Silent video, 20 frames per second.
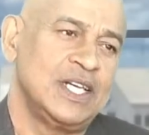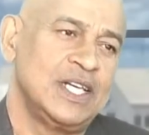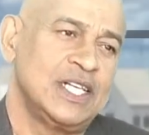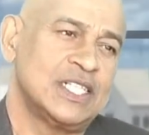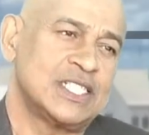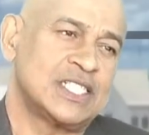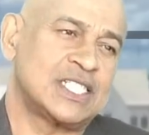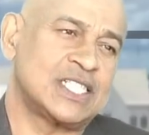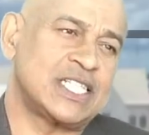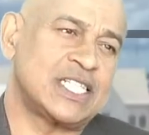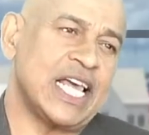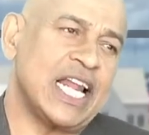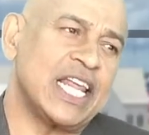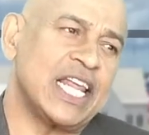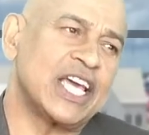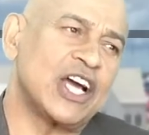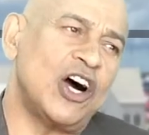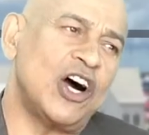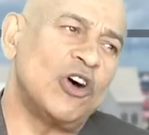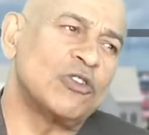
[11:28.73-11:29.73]

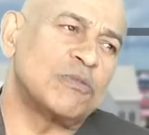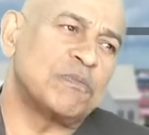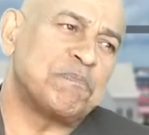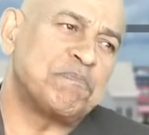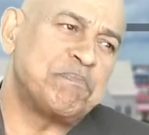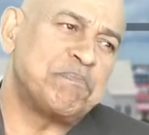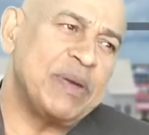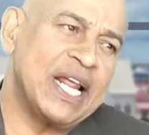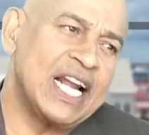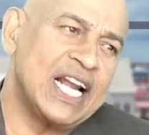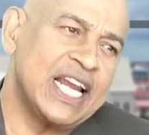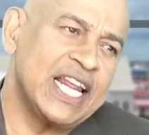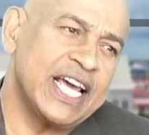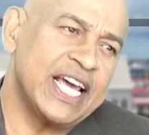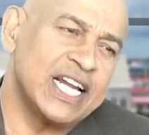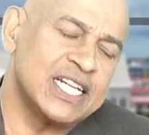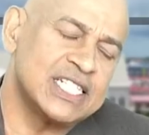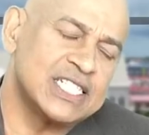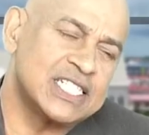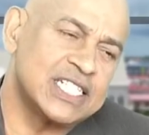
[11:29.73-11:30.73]
selling out
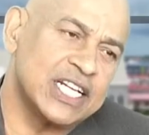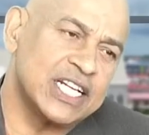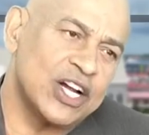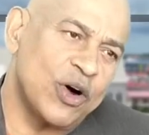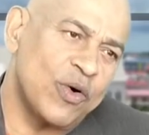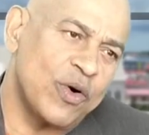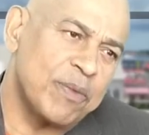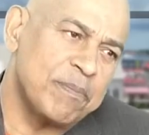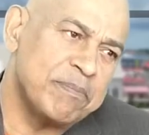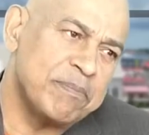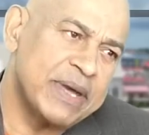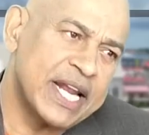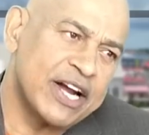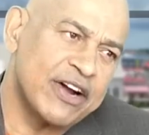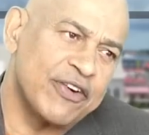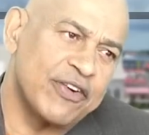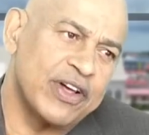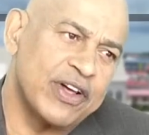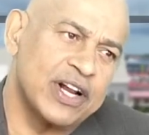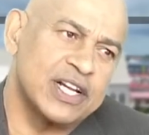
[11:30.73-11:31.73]
billions in our
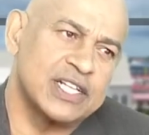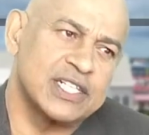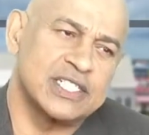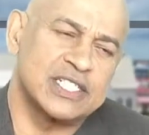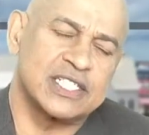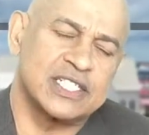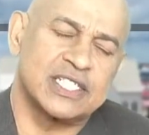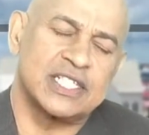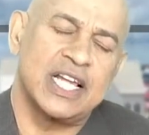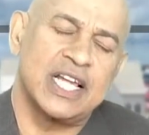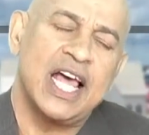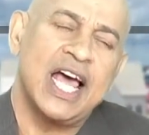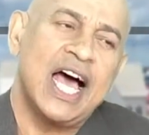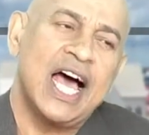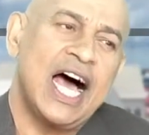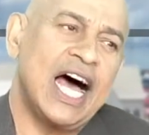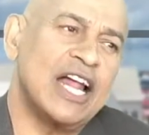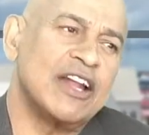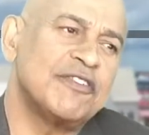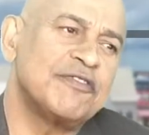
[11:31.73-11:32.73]
minerals
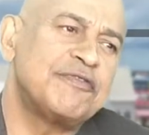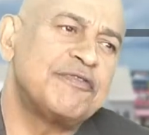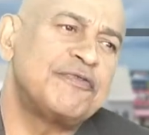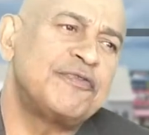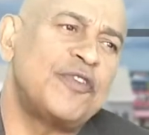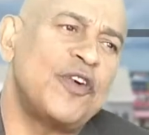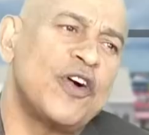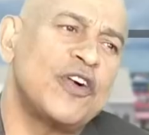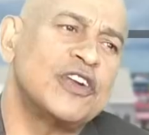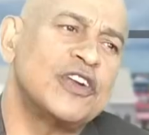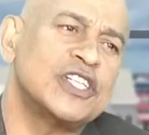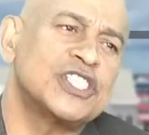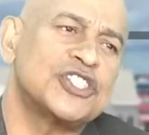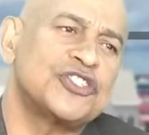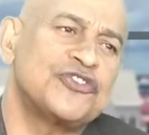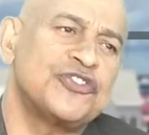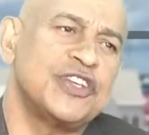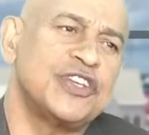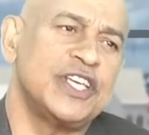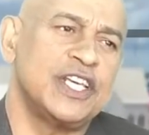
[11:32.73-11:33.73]
and
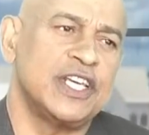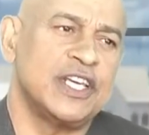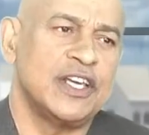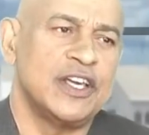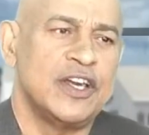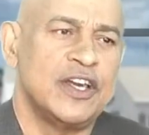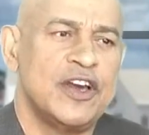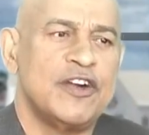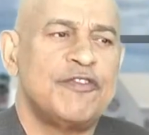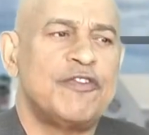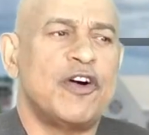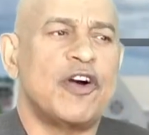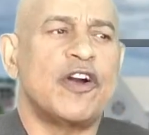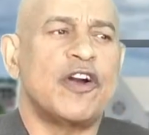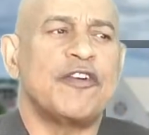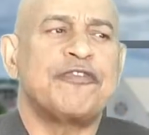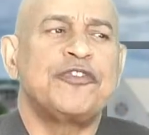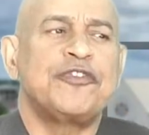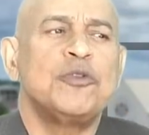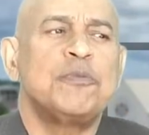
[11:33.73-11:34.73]
forestry for
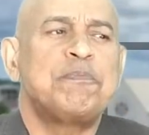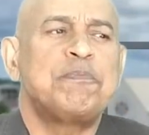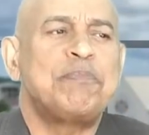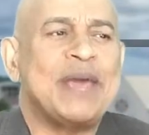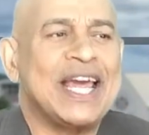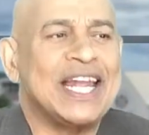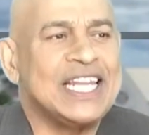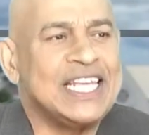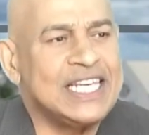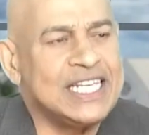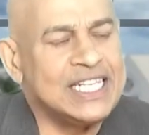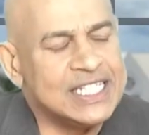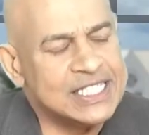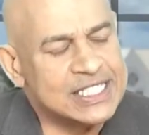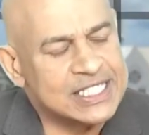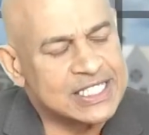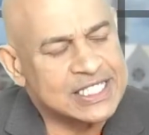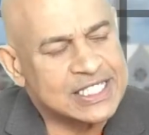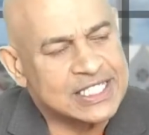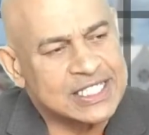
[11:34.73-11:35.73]
a few
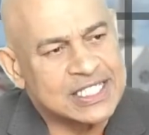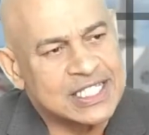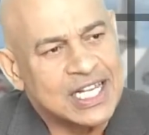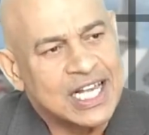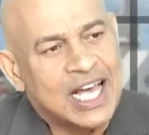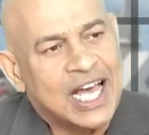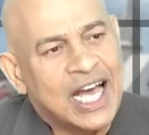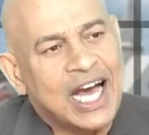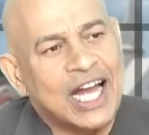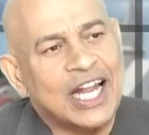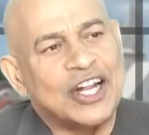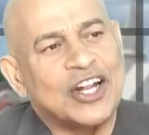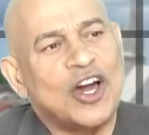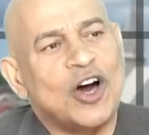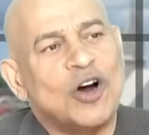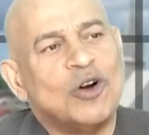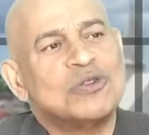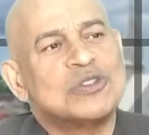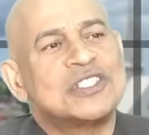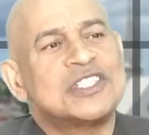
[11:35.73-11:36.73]
pennies, and
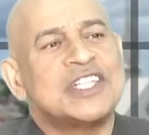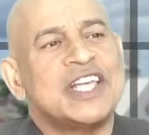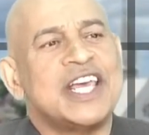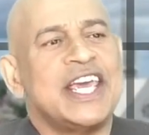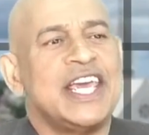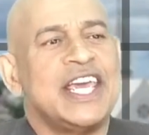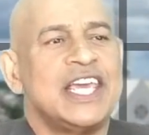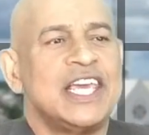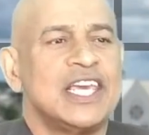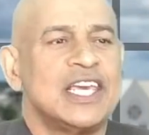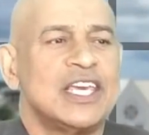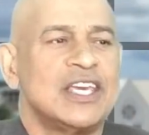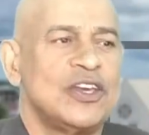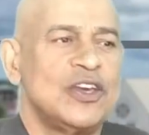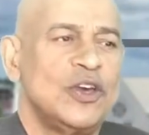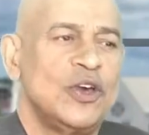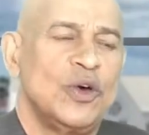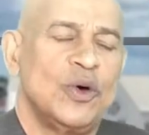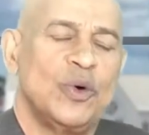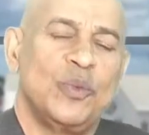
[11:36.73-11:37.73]
now saying
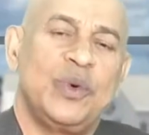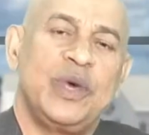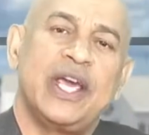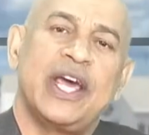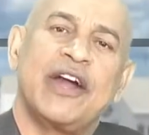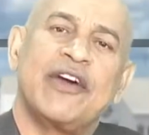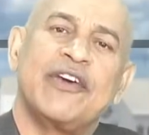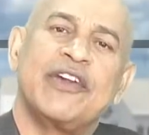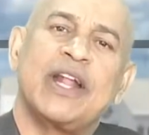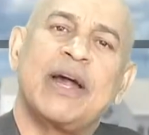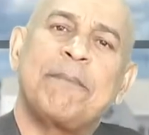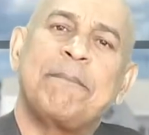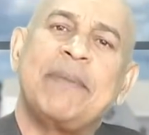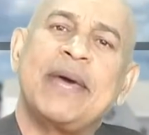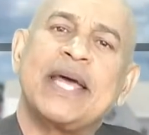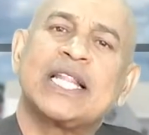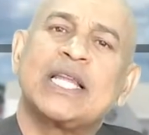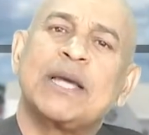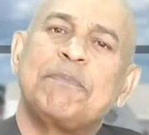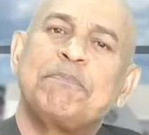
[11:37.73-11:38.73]
we are in a
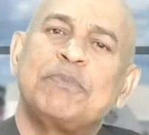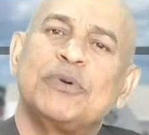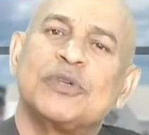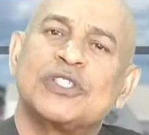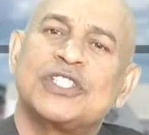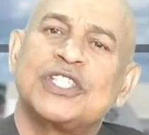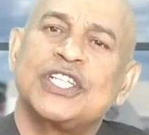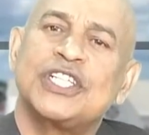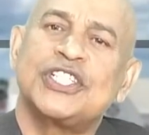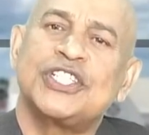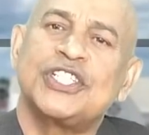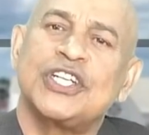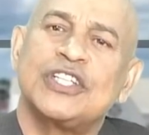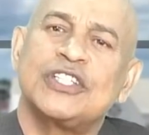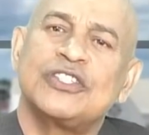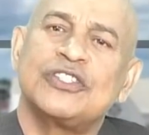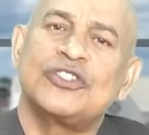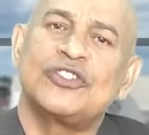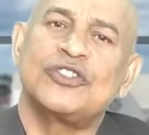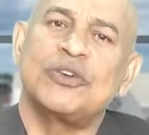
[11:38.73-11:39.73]
better
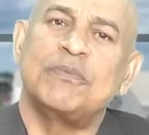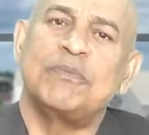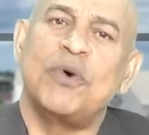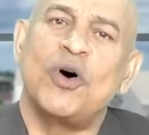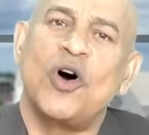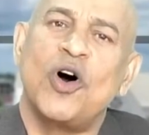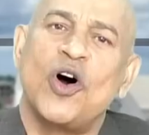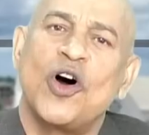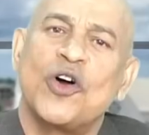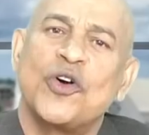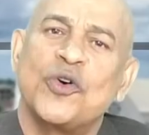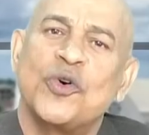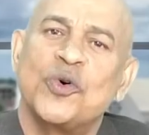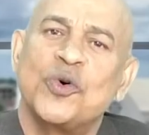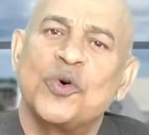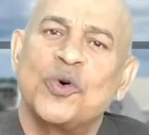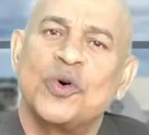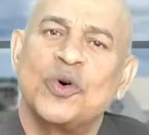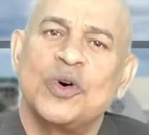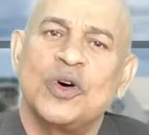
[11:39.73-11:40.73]
position to
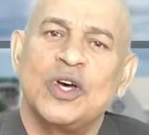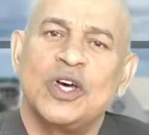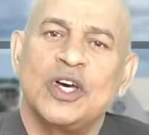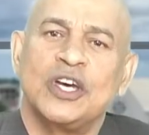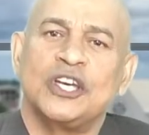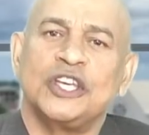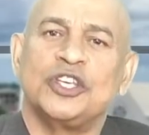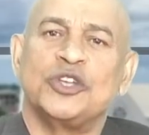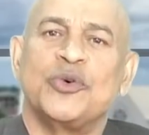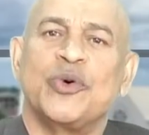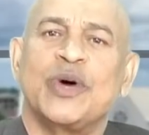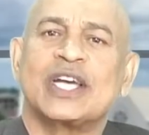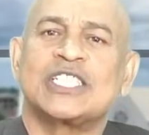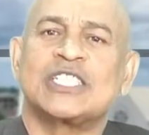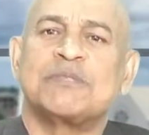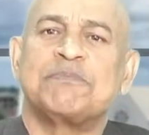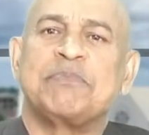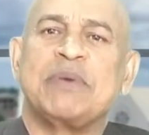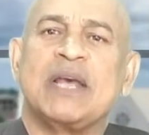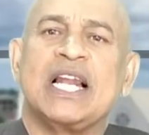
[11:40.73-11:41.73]
borrow US
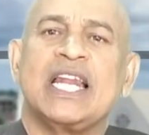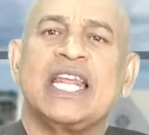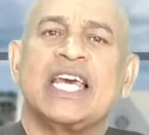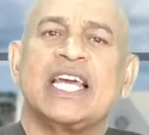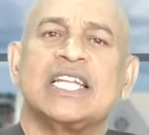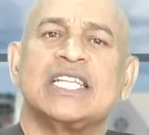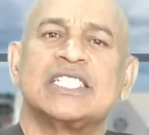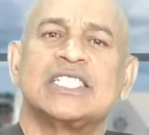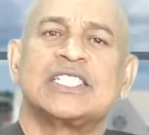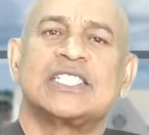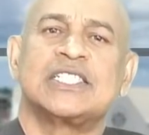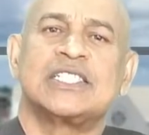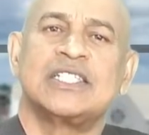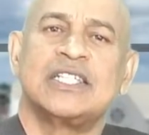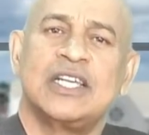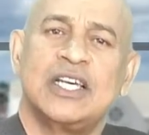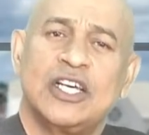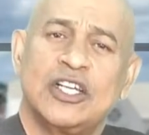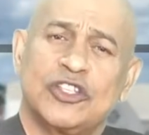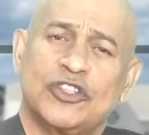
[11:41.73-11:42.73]
billions
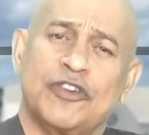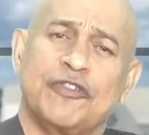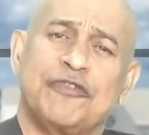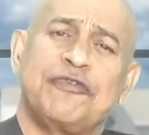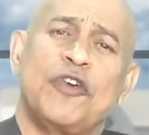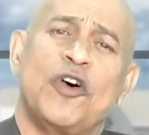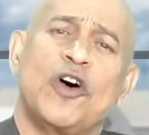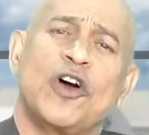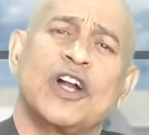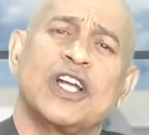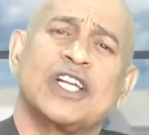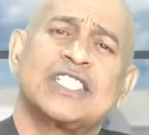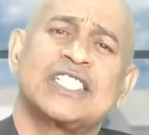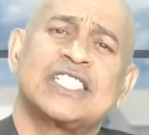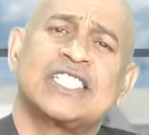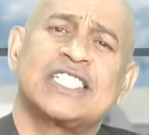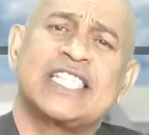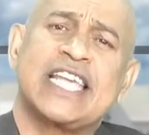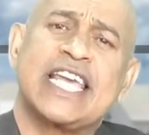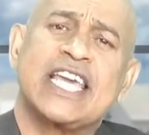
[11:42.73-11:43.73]
to further
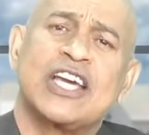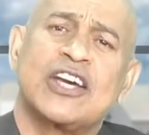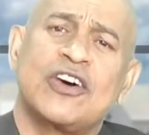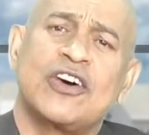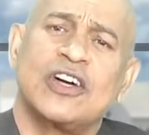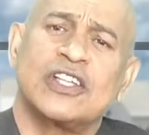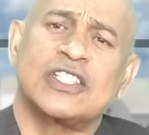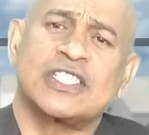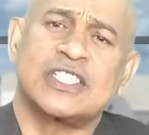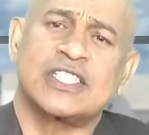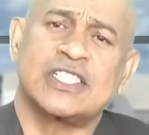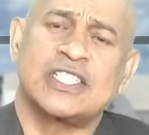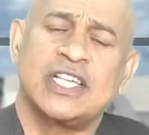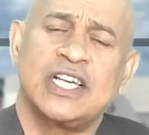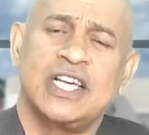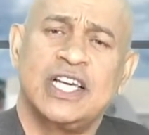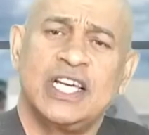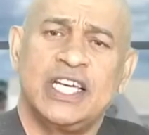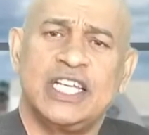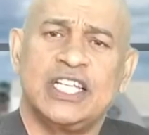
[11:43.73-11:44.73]
sink us
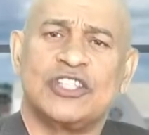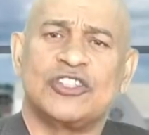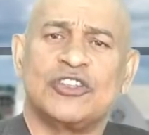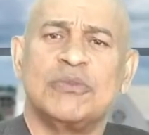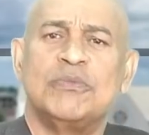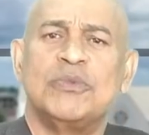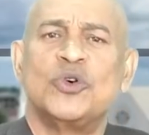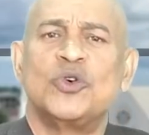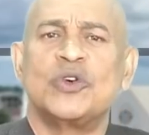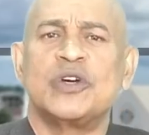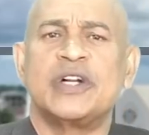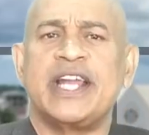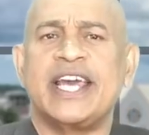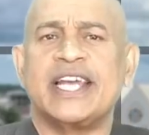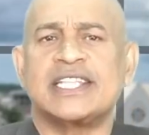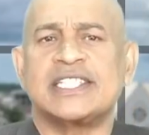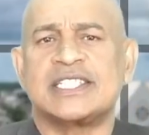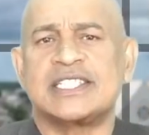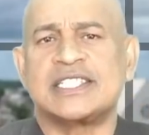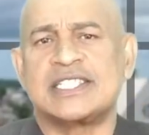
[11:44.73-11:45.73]
into more
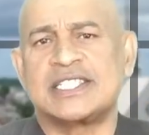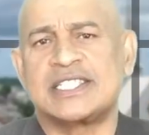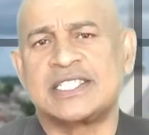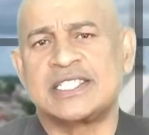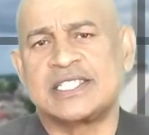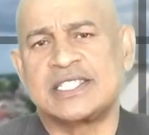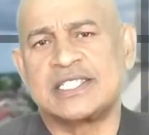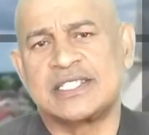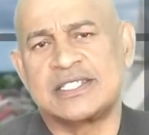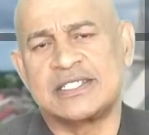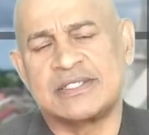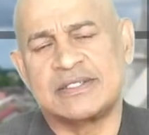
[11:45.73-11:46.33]
debts.